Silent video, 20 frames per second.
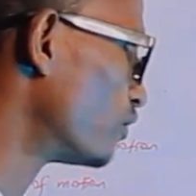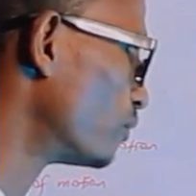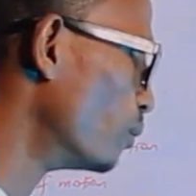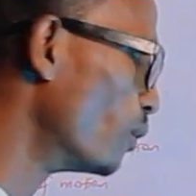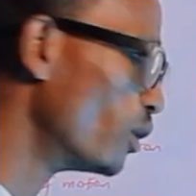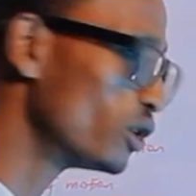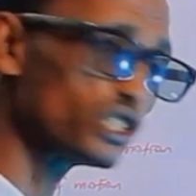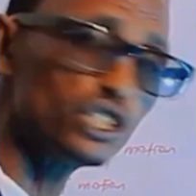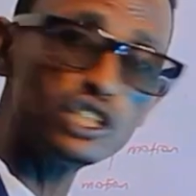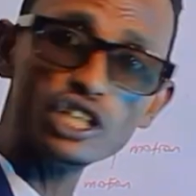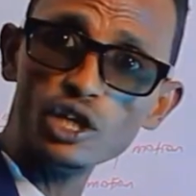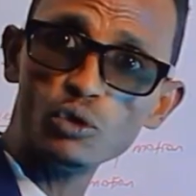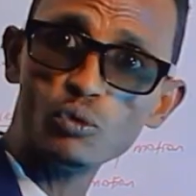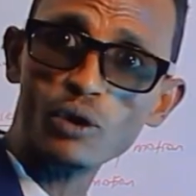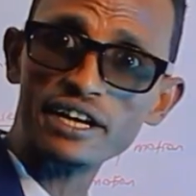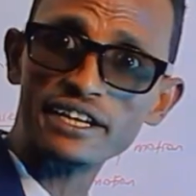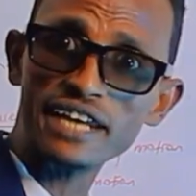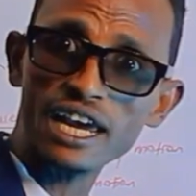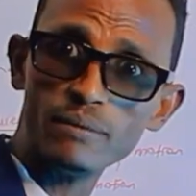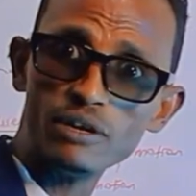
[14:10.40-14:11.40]
motion in
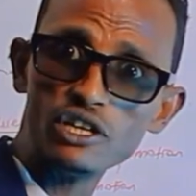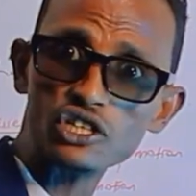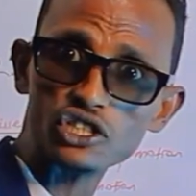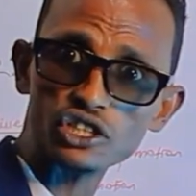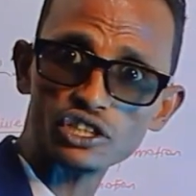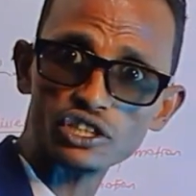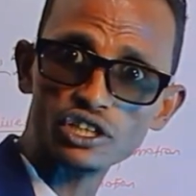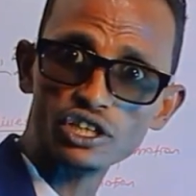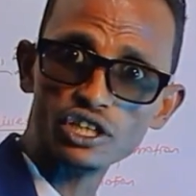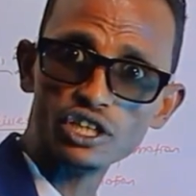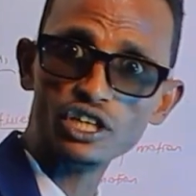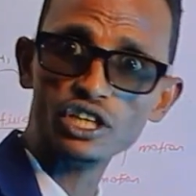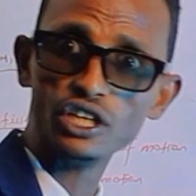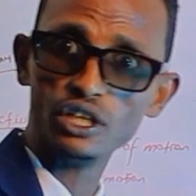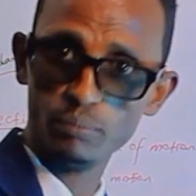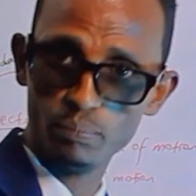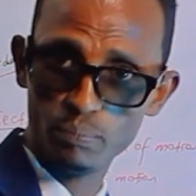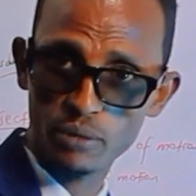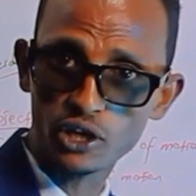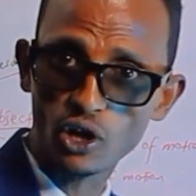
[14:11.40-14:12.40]
one dimension,
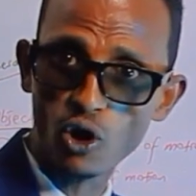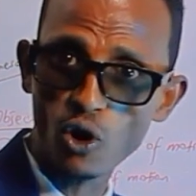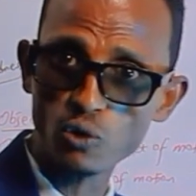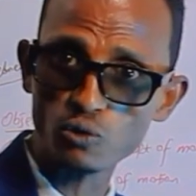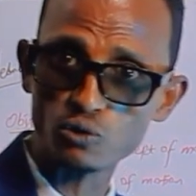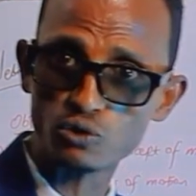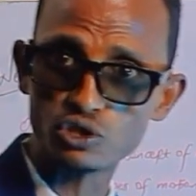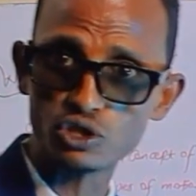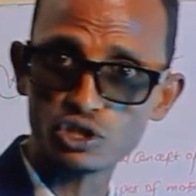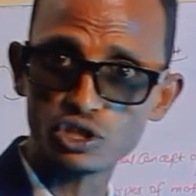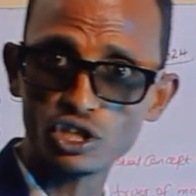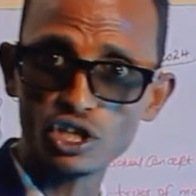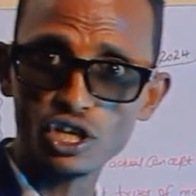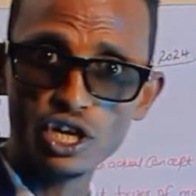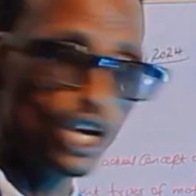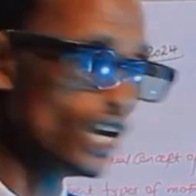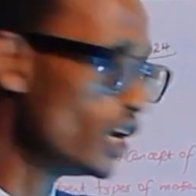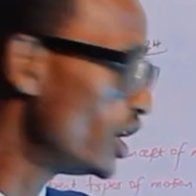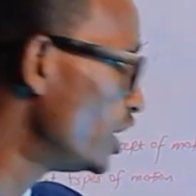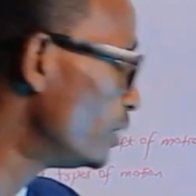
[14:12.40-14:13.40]
because
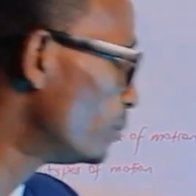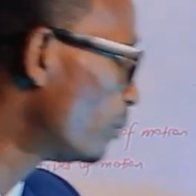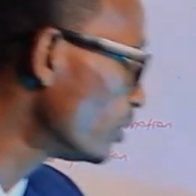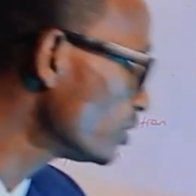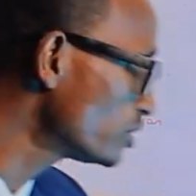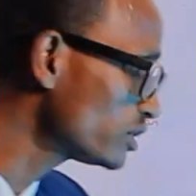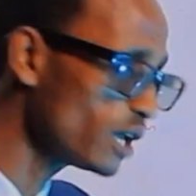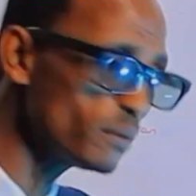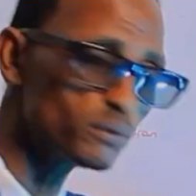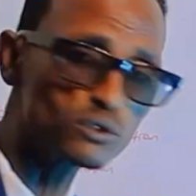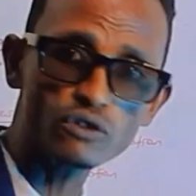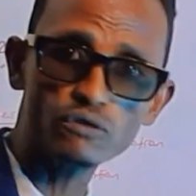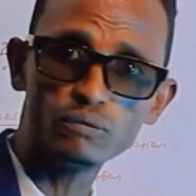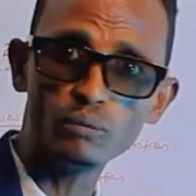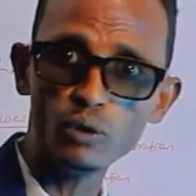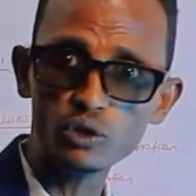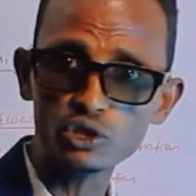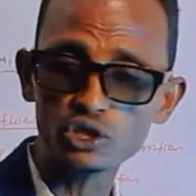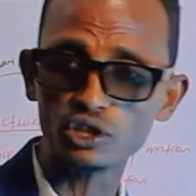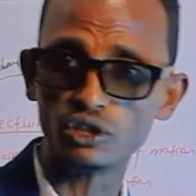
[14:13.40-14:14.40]
in both types of
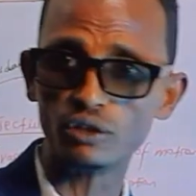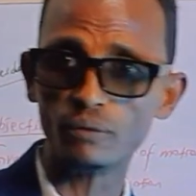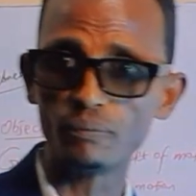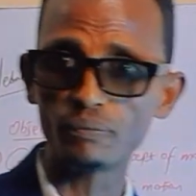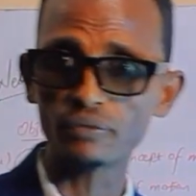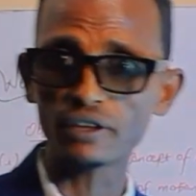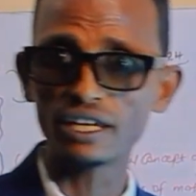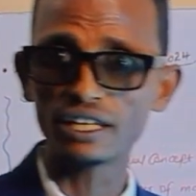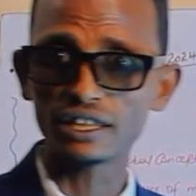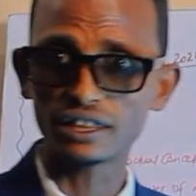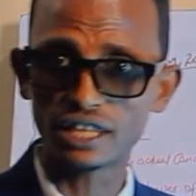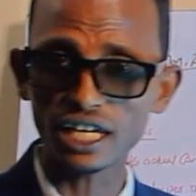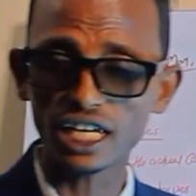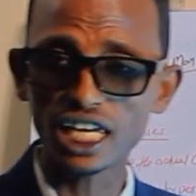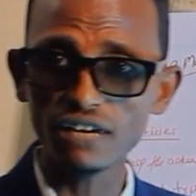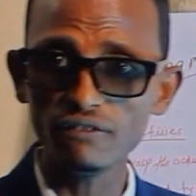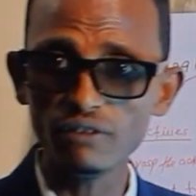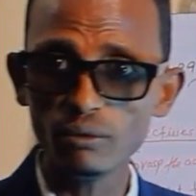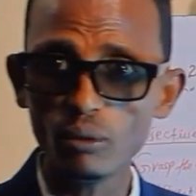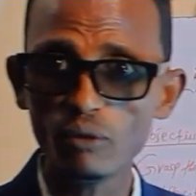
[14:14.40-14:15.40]
motion, the
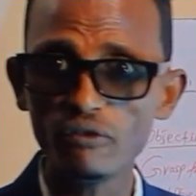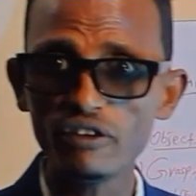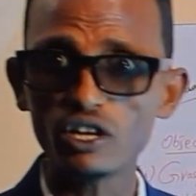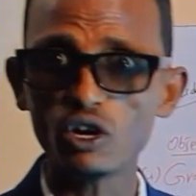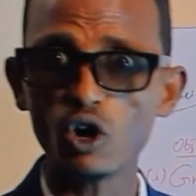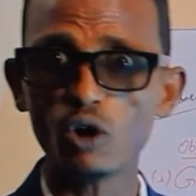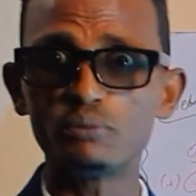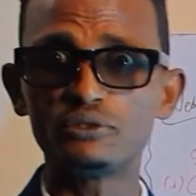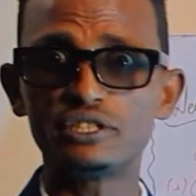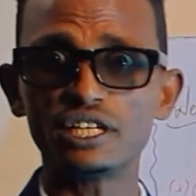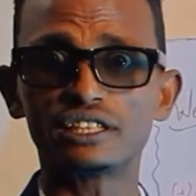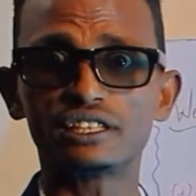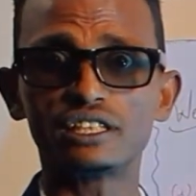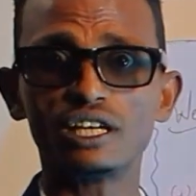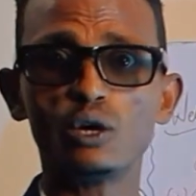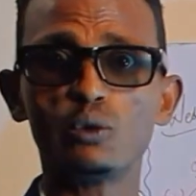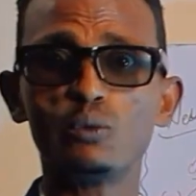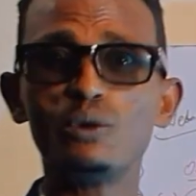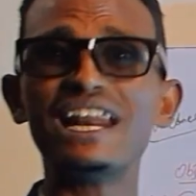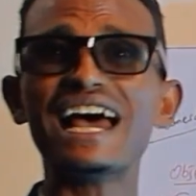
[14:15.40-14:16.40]
given moving object
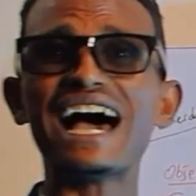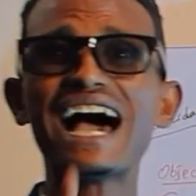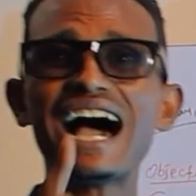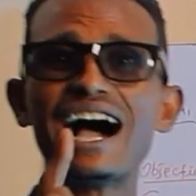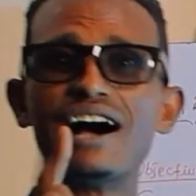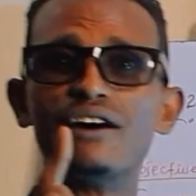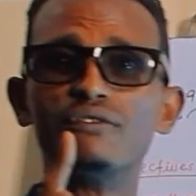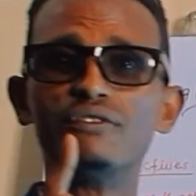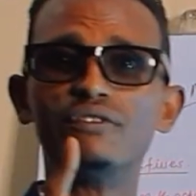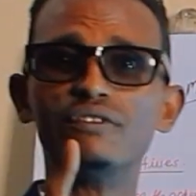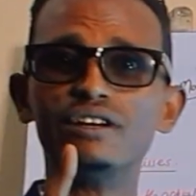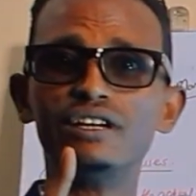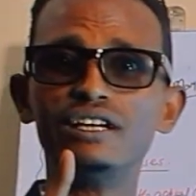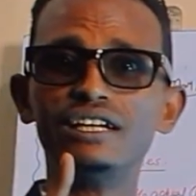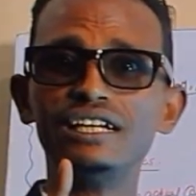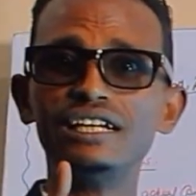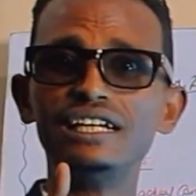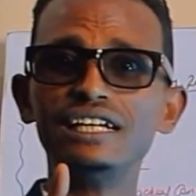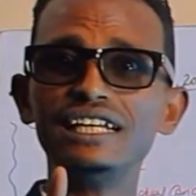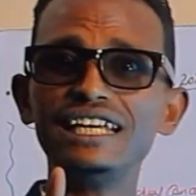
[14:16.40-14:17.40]
will have
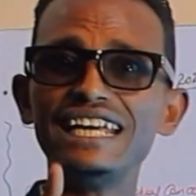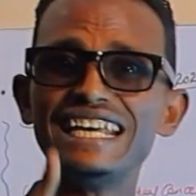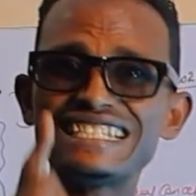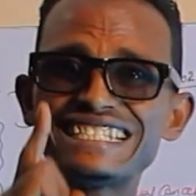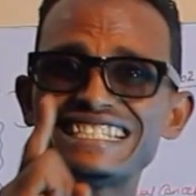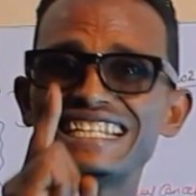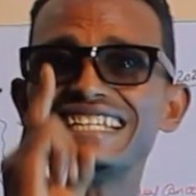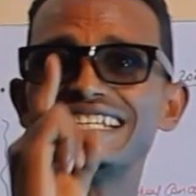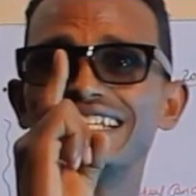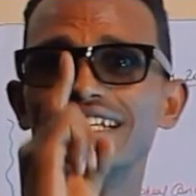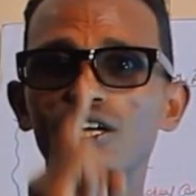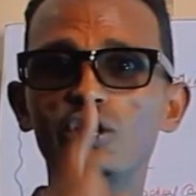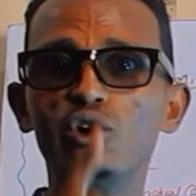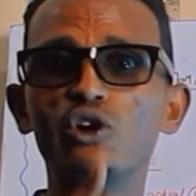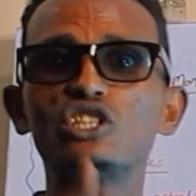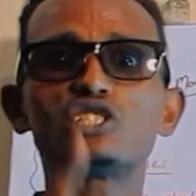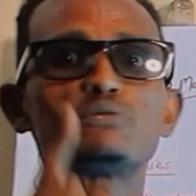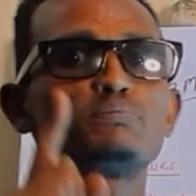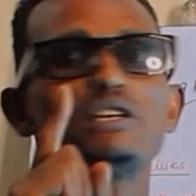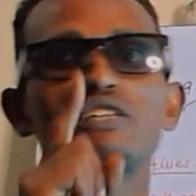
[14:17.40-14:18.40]
a single or
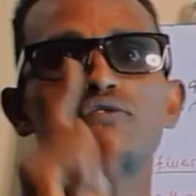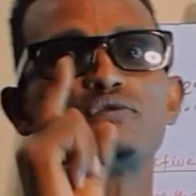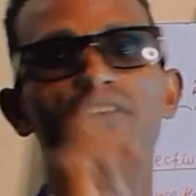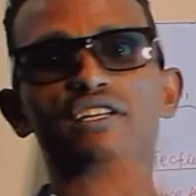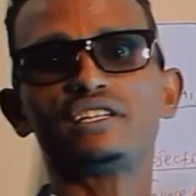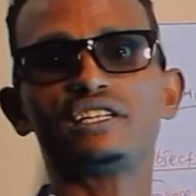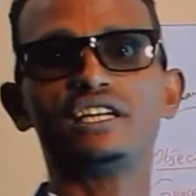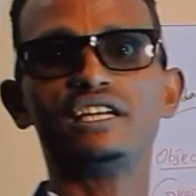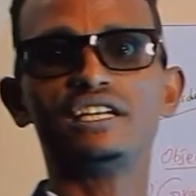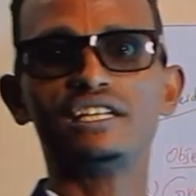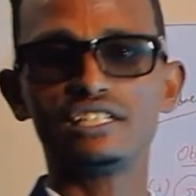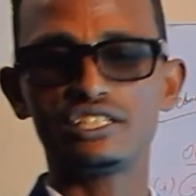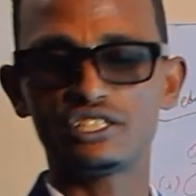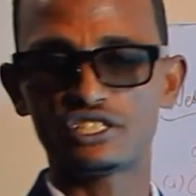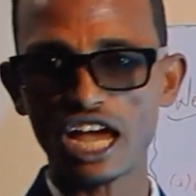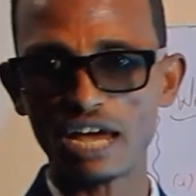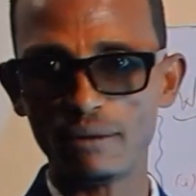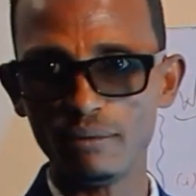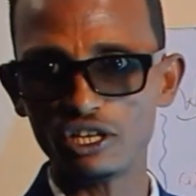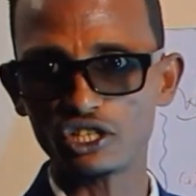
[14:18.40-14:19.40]
specific
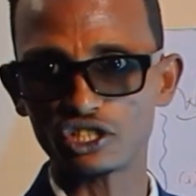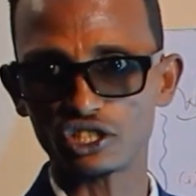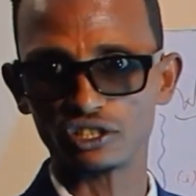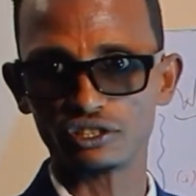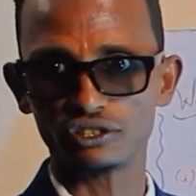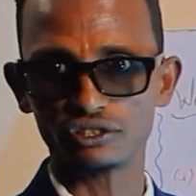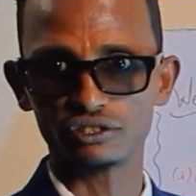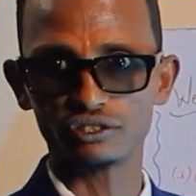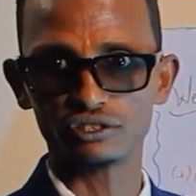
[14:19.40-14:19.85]
dimension.